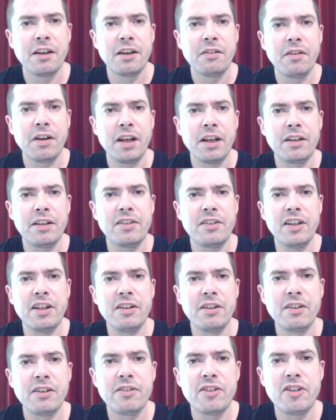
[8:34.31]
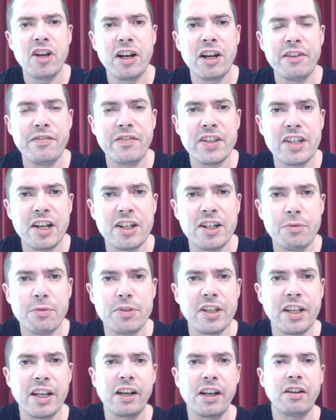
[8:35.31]
Right, Gianni Versace
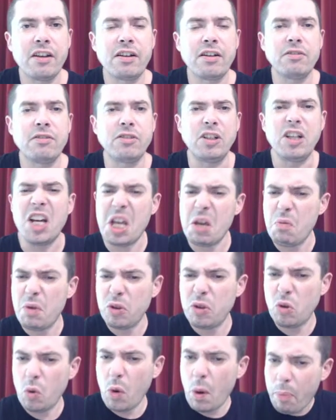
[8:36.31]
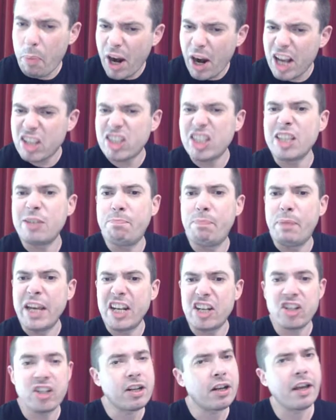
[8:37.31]
wasn't there going, I want to oppress this bitch.